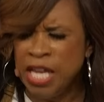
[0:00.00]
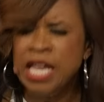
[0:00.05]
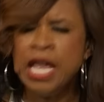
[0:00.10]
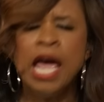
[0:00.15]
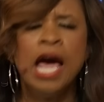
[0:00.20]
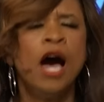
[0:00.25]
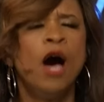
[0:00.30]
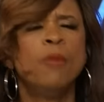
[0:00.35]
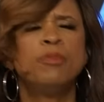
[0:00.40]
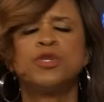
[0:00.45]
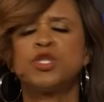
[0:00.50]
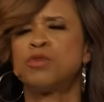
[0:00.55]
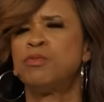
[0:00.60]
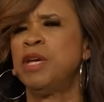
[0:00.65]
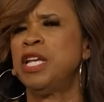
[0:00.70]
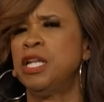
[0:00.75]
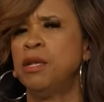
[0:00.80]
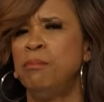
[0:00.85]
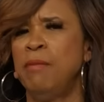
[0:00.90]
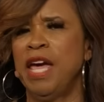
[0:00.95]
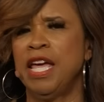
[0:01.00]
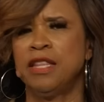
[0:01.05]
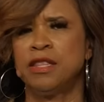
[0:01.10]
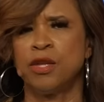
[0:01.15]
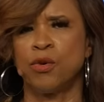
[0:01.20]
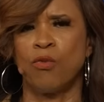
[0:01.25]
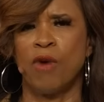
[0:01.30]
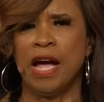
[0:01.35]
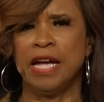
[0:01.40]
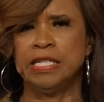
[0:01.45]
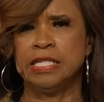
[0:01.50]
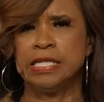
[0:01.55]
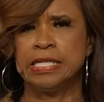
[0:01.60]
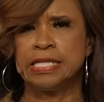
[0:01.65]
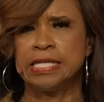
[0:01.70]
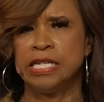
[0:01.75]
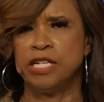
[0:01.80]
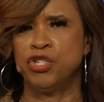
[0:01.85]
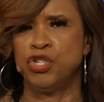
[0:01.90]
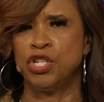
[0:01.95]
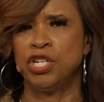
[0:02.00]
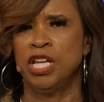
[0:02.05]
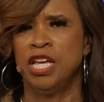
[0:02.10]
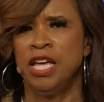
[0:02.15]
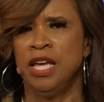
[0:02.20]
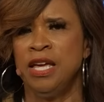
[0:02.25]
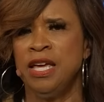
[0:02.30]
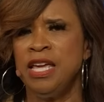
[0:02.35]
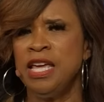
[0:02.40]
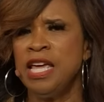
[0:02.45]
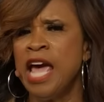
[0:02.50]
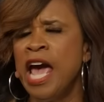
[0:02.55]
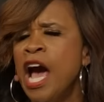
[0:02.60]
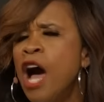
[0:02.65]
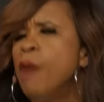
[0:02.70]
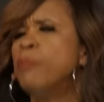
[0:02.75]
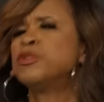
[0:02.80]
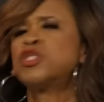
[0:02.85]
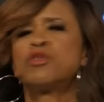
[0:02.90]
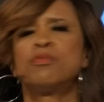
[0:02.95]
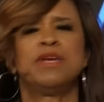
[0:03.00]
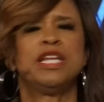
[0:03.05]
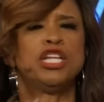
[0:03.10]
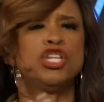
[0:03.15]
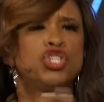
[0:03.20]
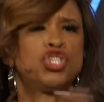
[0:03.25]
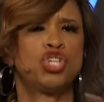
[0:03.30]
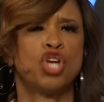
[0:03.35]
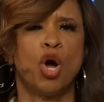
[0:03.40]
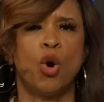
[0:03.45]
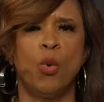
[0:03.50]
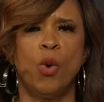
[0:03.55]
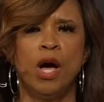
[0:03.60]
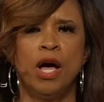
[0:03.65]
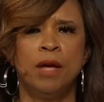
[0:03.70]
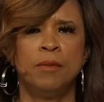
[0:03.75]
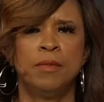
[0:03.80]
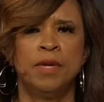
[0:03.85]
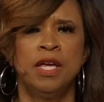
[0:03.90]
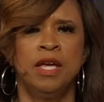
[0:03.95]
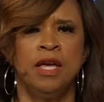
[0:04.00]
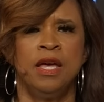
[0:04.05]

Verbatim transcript: He helps me to make the right decision. He helps me to show up.